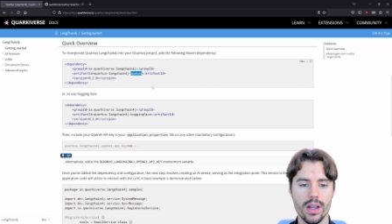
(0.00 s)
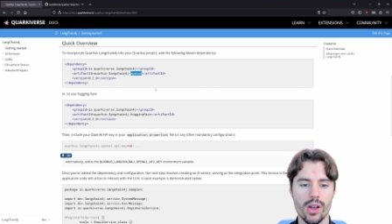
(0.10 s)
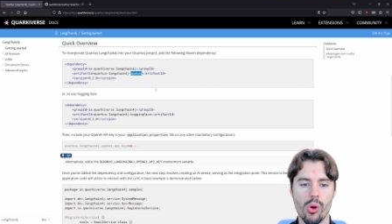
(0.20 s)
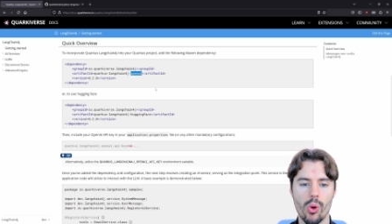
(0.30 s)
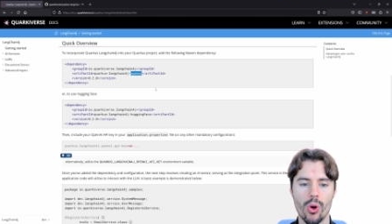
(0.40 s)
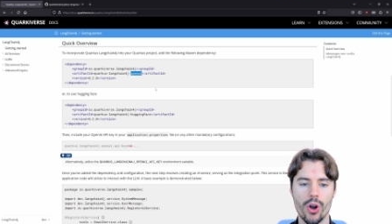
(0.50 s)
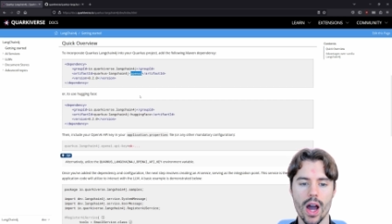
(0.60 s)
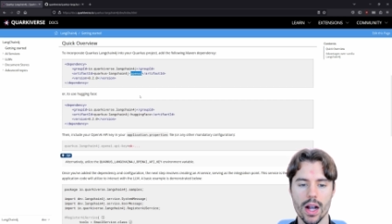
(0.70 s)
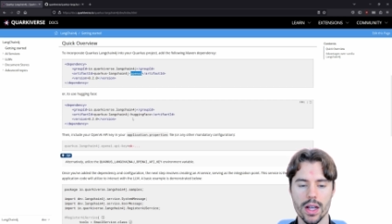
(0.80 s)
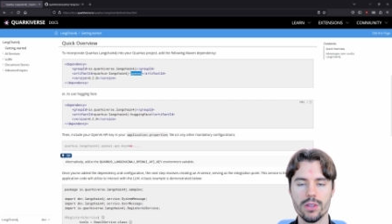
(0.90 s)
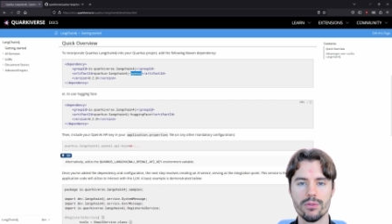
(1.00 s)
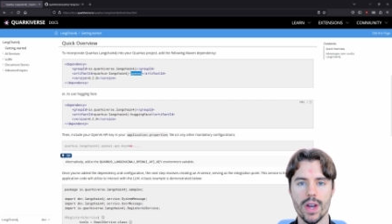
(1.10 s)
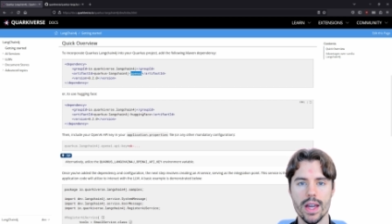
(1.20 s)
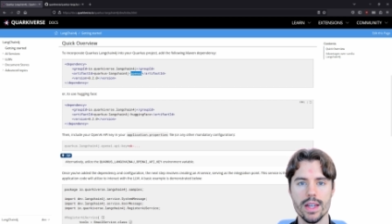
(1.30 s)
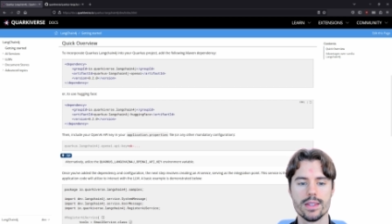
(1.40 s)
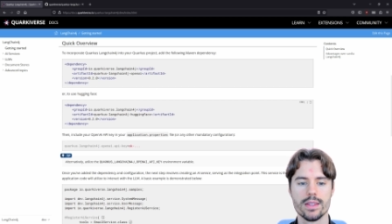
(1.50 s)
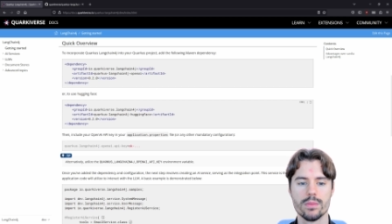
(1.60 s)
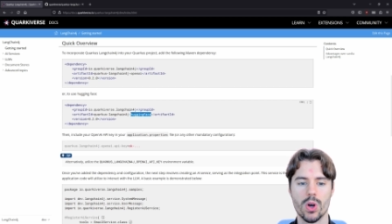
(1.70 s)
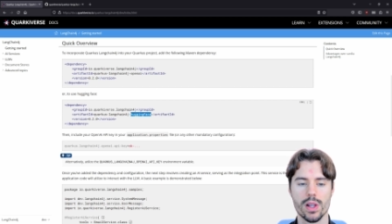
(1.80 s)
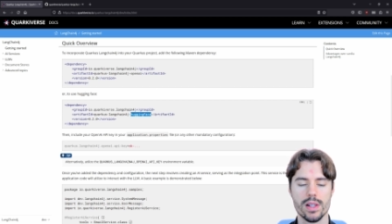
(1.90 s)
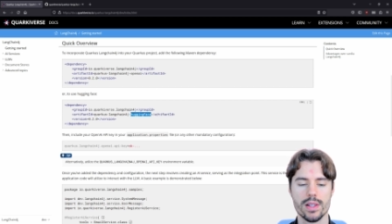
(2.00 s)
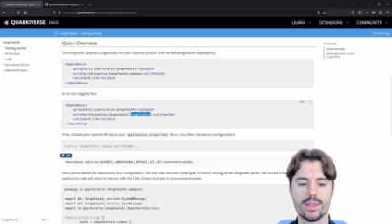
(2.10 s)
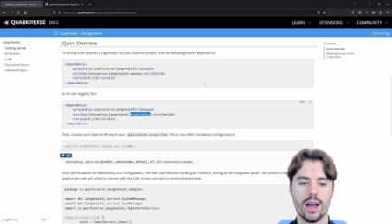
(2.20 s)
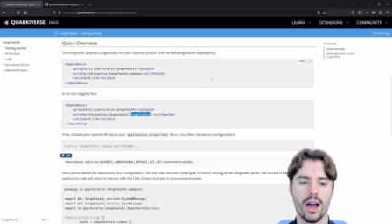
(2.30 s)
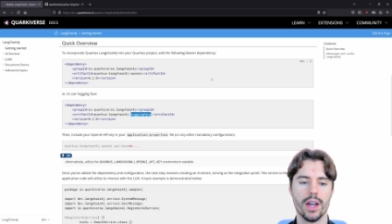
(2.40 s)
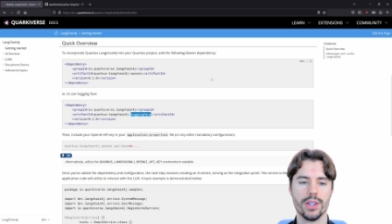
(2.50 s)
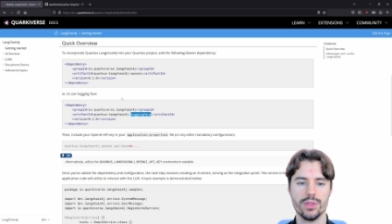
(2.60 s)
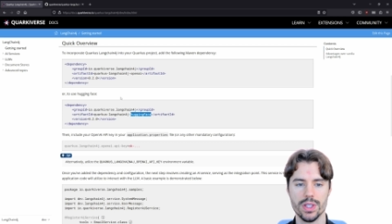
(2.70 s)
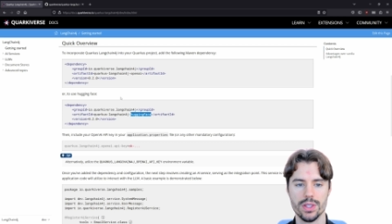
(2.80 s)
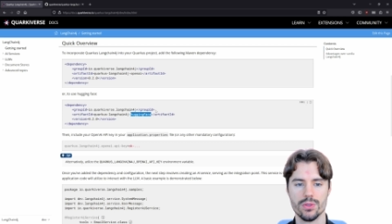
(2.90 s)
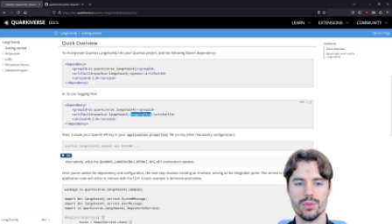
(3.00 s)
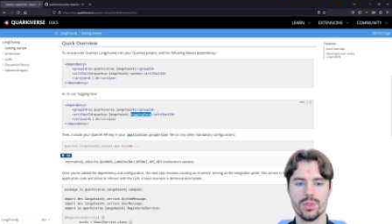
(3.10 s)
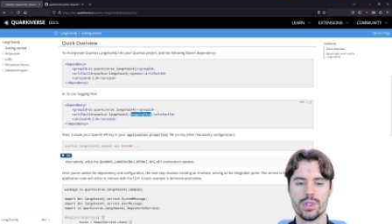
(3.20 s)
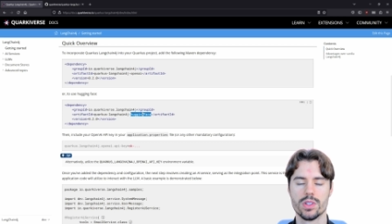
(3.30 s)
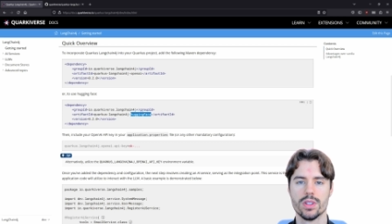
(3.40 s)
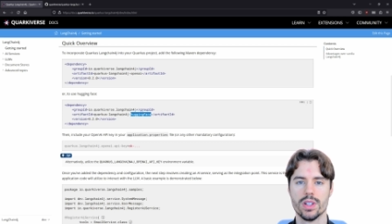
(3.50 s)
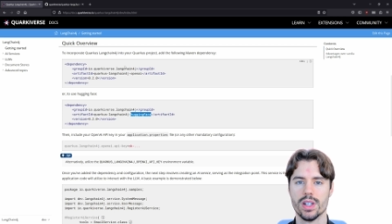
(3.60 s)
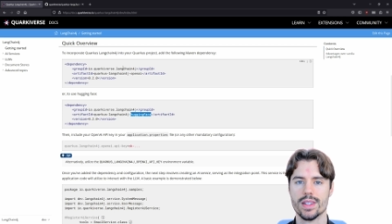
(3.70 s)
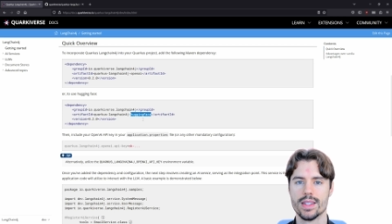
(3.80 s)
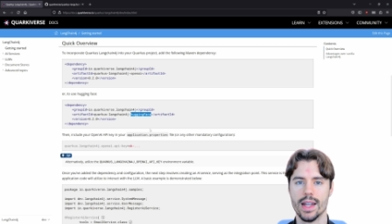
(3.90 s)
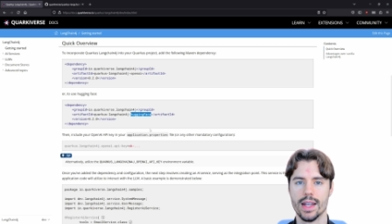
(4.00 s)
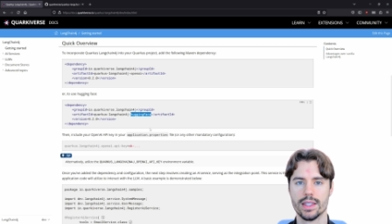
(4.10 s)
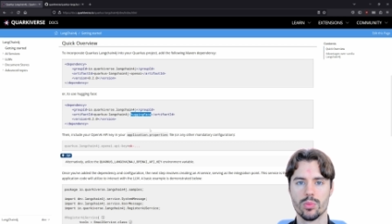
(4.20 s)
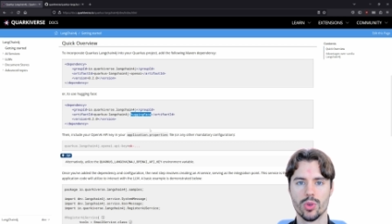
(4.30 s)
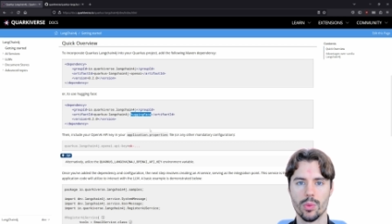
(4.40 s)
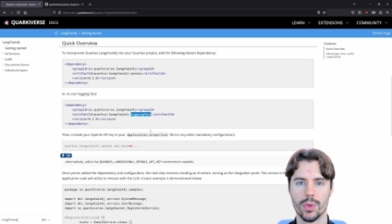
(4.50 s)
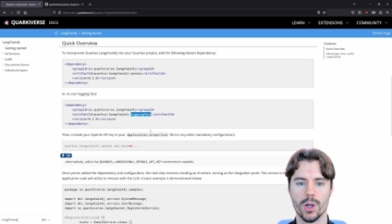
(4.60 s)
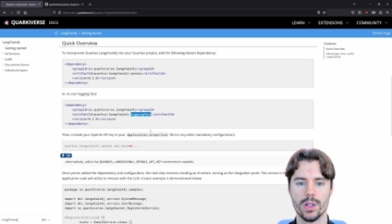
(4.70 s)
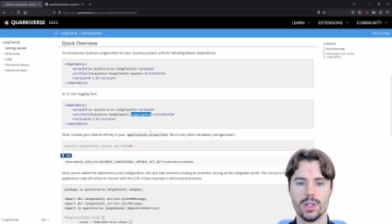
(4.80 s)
or Hugging Face models, uh, you need to uh, select the proper